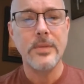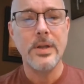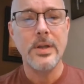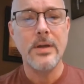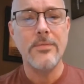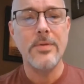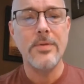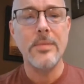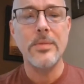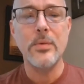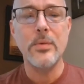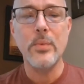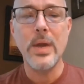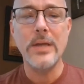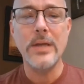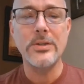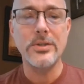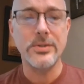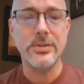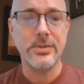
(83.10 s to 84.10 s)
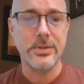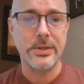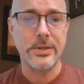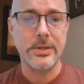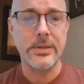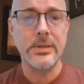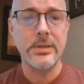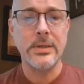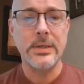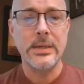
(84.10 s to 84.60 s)
From the
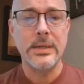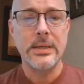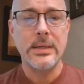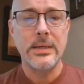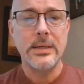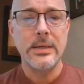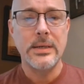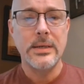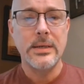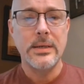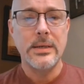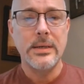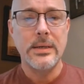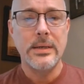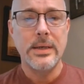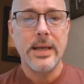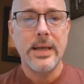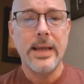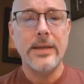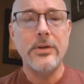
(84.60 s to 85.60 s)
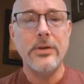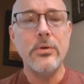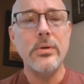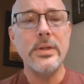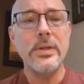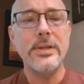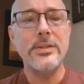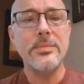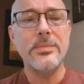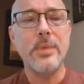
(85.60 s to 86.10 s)
register, a
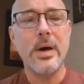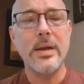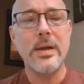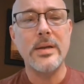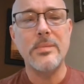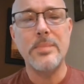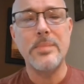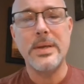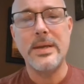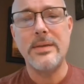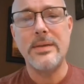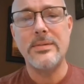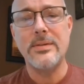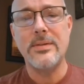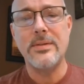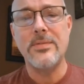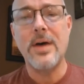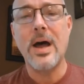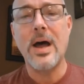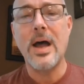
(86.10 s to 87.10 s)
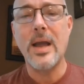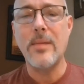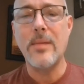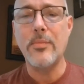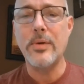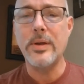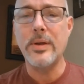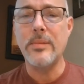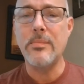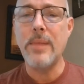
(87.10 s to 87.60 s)
newly spotted piece of
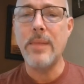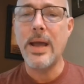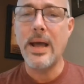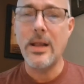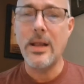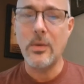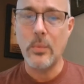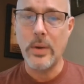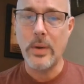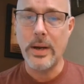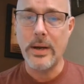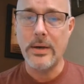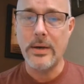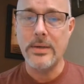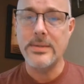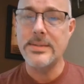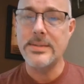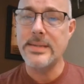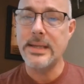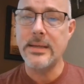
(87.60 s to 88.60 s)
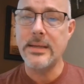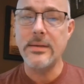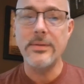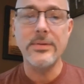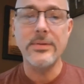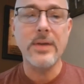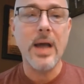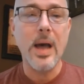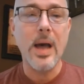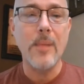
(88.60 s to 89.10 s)
hybrid malware
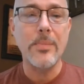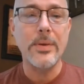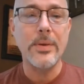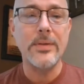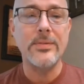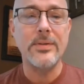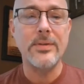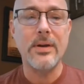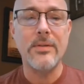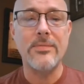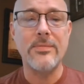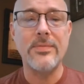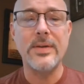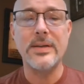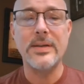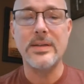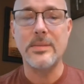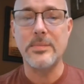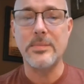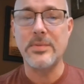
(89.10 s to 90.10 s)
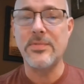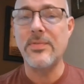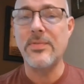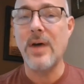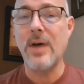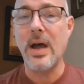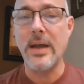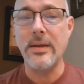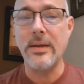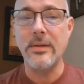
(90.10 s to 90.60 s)
steals copies of victims'
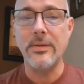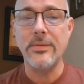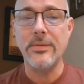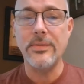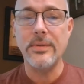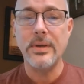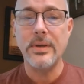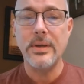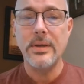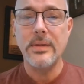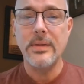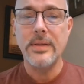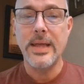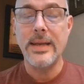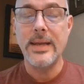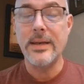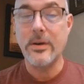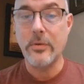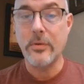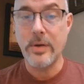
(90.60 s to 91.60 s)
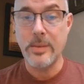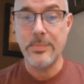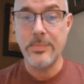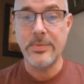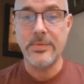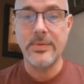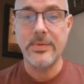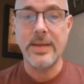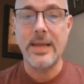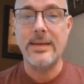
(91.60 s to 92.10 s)
files, then encrypts
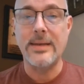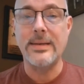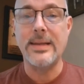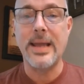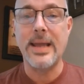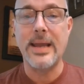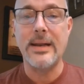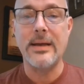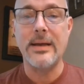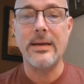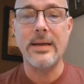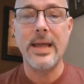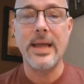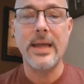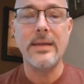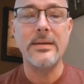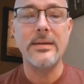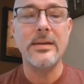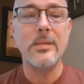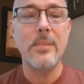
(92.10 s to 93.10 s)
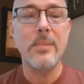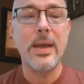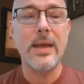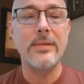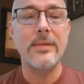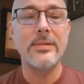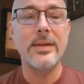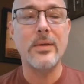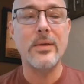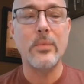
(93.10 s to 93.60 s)
said data and
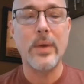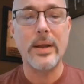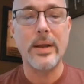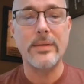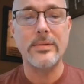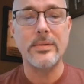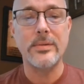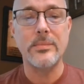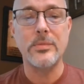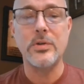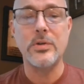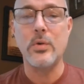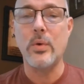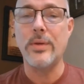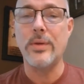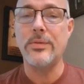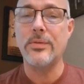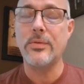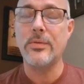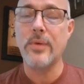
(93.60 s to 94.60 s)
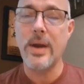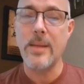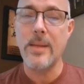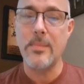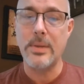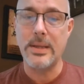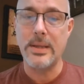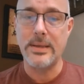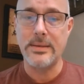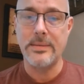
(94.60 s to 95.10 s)
demands a ransom to
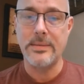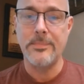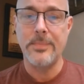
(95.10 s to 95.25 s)
unscramble it.